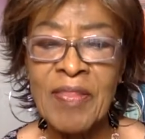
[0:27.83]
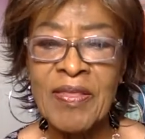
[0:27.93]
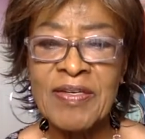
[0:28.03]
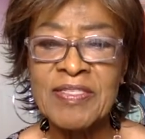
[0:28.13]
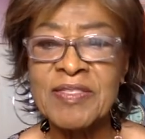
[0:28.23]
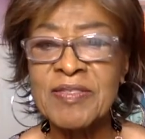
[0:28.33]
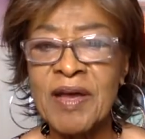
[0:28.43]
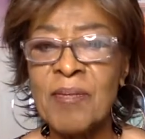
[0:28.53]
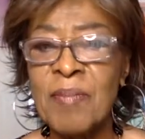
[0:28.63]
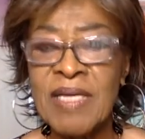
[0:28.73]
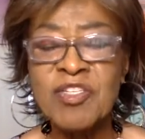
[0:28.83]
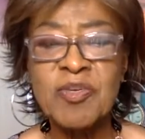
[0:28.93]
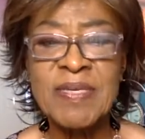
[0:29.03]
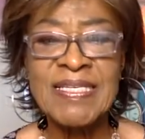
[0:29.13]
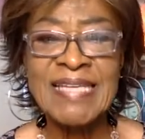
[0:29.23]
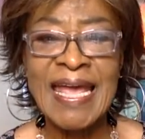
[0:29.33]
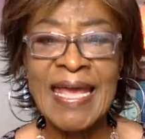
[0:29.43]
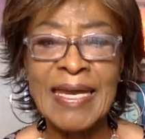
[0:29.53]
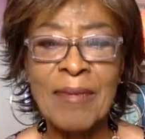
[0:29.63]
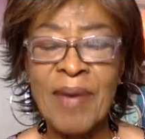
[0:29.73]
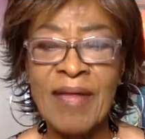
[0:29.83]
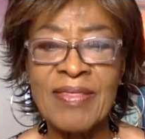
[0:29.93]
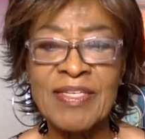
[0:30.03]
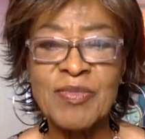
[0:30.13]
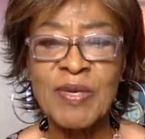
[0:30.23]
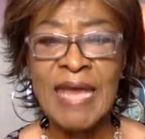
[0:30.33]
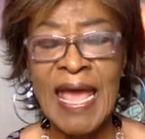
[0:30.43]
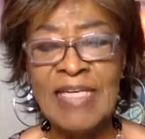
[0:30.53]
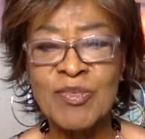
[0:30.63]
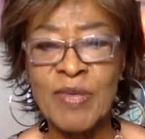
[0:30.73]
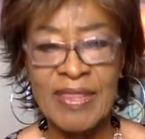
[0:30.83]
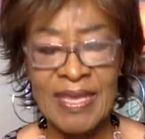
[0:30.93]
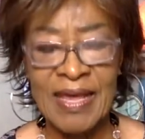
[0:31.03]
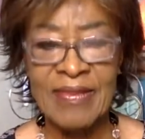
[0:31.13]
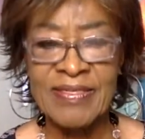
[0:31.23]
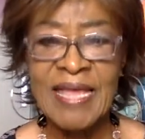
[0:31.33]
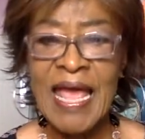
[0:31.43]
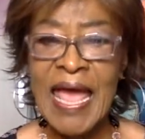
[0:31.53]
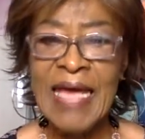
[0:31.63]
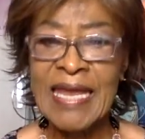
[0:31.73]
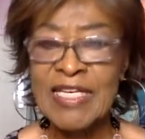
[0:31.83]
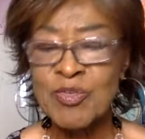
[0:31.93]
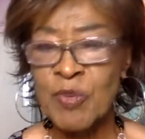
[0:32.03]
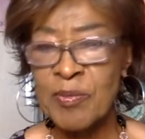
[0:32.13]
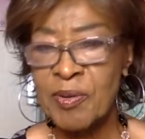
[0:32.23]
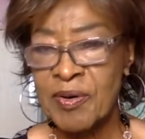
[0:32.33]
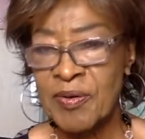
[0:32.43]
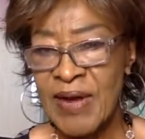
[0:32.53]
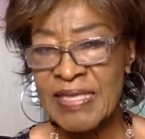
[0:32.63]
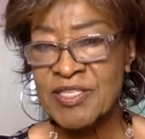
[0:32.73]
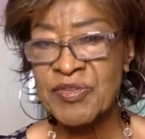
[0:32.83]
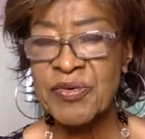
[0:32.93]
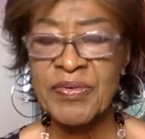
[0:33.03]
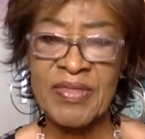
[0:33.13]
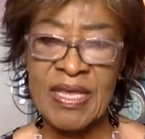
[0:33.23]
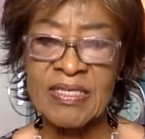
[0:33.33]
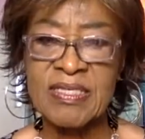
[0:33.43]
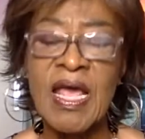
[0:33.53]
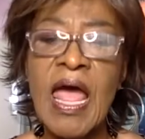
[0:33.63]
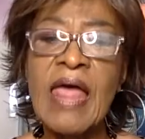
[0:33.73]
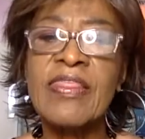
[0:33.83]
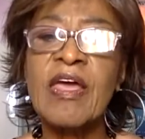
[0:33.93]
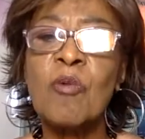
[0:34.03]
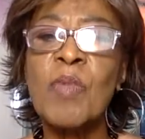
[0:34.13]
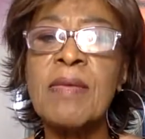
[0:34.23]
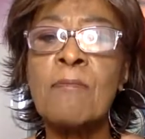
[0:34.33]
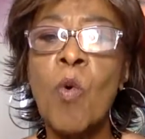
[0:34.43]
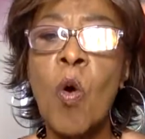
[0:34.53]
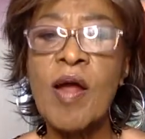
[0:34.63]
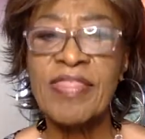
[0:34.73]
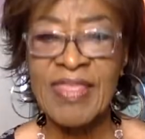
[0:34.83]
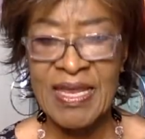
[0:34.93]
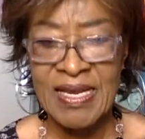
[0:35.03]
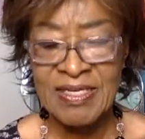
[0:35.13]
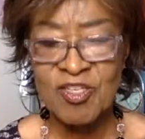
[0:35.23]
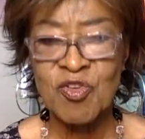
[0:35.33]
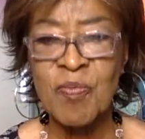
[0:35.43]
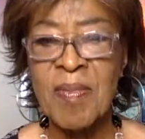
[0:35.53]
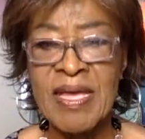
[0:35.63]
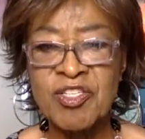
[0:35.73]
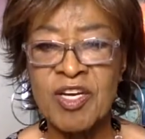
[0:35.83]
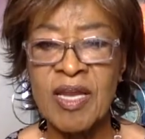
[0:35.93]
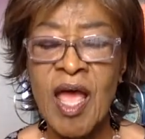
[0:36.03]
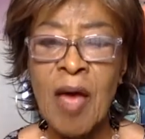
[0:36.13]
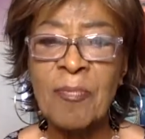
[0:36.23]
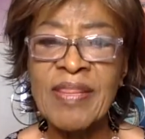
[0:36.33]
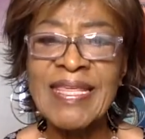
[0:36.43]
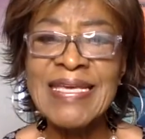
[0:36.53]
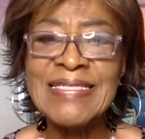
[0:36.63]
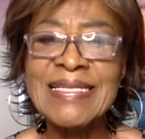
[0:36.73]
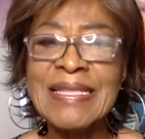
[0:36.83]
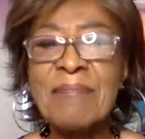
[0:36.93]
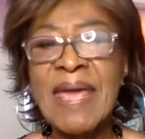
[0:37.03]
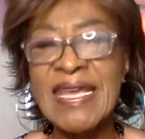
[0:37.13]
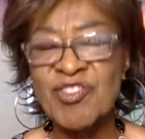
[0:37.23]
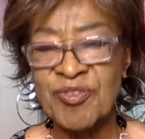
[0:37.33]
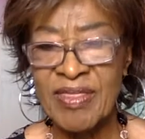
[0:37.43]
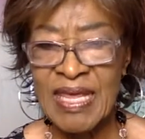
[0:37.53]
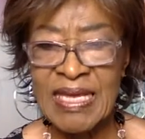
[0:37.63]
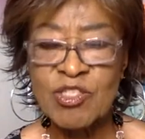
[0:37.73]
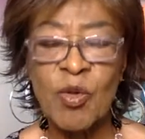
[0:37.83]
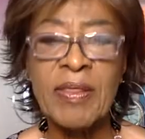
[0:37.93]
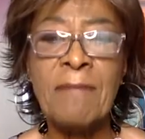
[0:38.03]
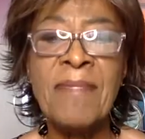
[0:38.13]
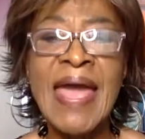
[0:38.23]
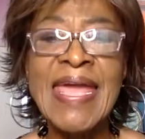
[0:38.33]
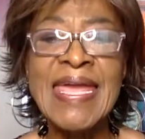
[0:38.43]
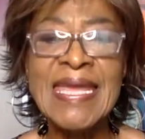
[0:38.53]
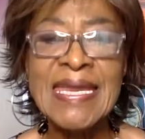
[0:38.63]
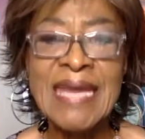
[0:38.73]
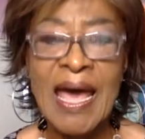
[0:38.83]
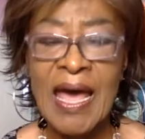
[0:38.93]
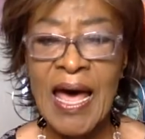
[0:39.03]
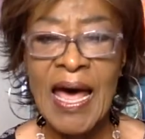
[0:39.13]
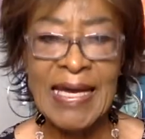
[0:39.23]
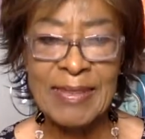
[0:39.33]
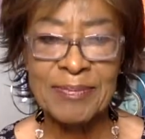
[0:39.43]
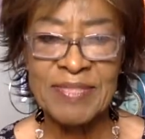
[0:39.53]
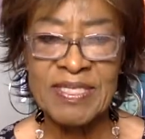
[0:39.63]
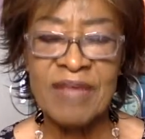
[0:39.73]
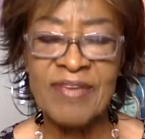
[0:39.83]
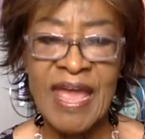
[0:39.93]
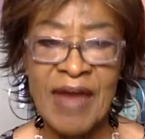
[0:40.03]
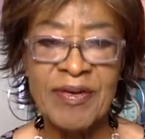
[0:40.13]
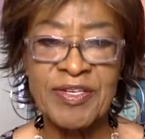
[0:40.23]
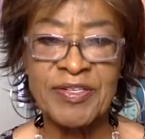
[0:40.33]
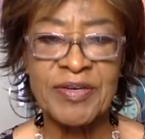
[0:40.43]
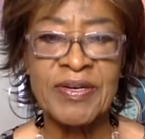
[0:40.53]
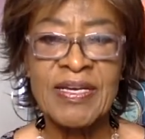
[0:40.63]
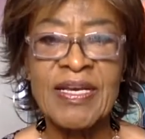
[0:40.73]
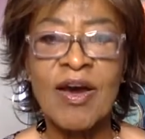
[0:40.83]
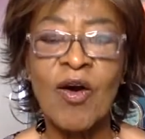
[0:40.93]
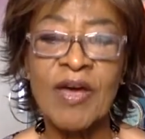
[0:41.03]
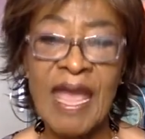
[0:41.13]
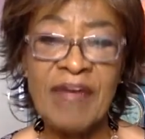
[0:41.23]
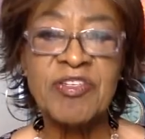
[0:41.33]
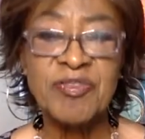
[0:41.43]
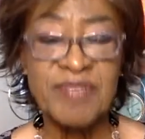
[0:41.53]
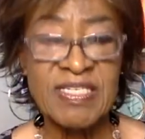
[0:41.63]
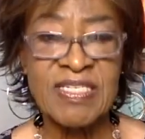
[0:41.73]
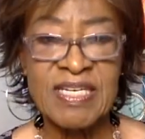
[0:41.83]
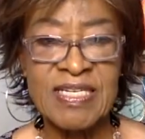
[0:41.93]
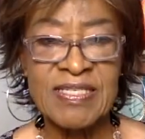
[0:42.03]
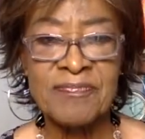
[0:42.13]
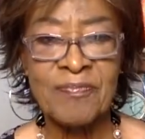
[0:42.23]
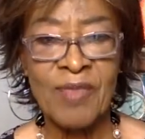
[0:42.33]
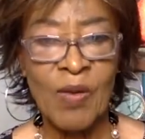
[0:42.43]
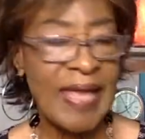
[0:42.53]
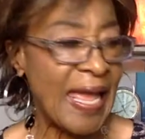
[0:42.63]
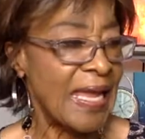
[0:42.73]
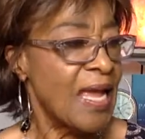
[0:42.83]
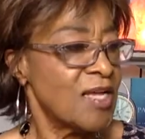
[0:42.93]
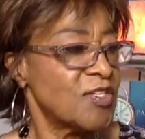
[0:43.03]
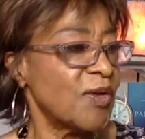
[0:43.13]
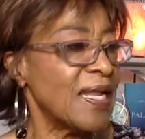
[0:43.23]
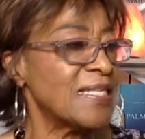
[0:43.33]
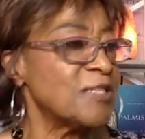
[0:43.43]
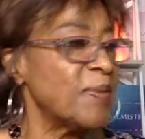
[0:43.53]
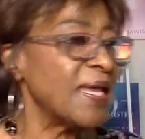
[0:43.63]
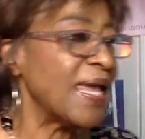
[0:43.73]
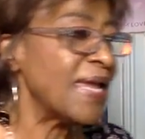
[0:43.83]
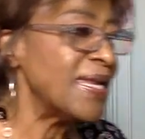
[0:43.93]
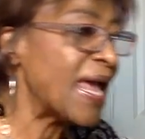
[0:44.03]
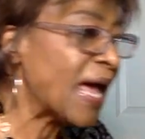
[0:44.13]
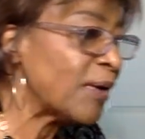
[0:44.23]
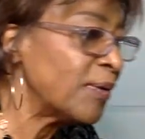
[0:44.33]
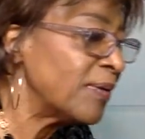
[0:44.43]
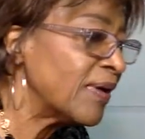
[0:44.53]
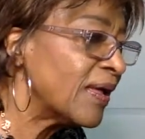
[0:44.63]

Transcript: There's much to be said about this one as with the others. And as we progress through this, there'll be more things to mention. But these are the major things or the main items of character or characteristics. Okay, so let's begin now.